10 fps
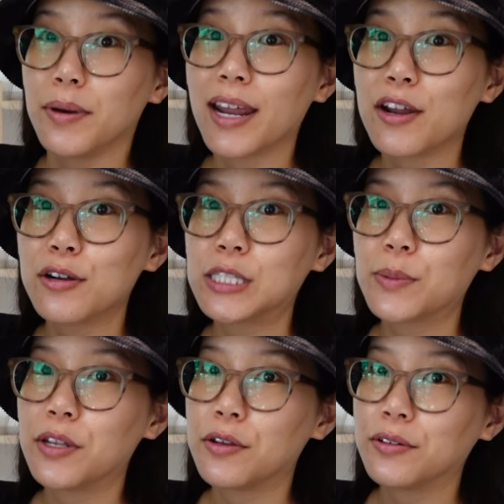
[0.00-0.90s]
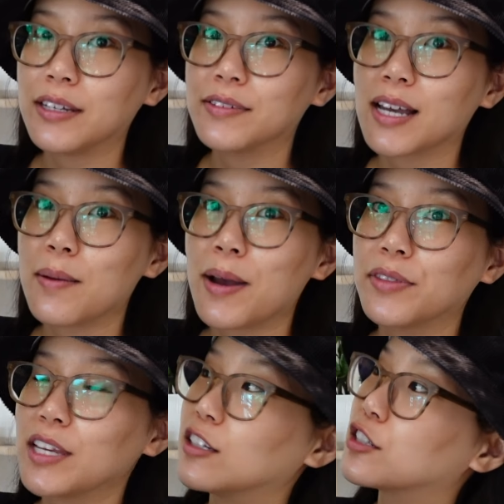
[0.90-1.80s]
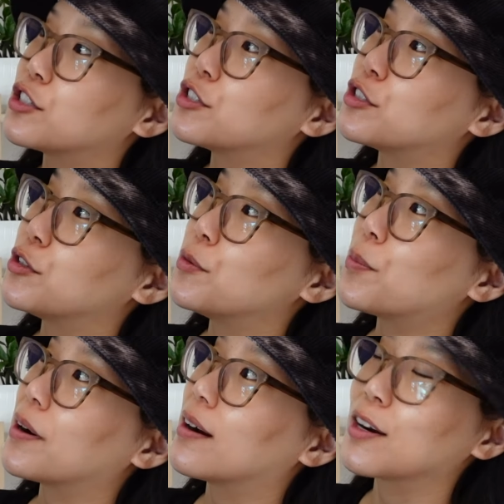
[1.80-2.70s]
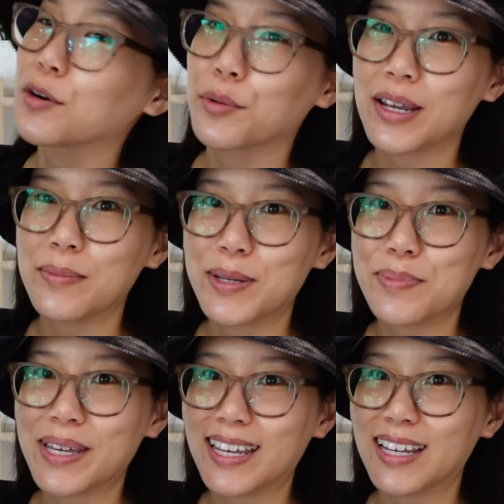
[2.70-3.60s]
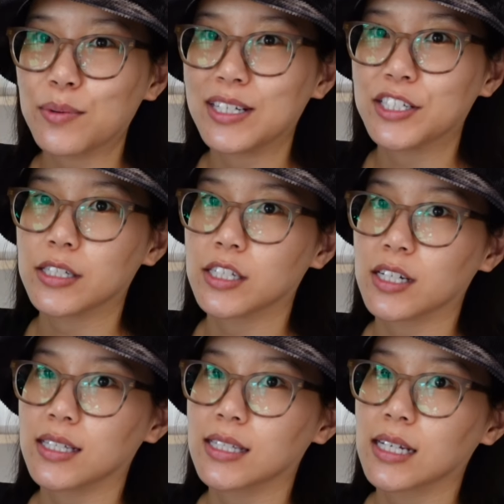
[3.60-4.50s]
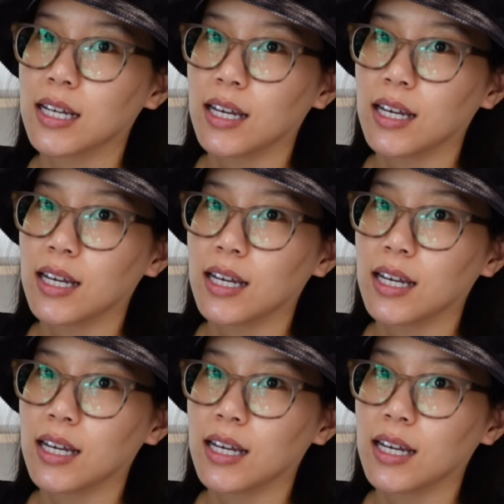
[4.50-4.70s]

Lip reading: But I noticed when new leaves come out, they look super creamy pink, which is just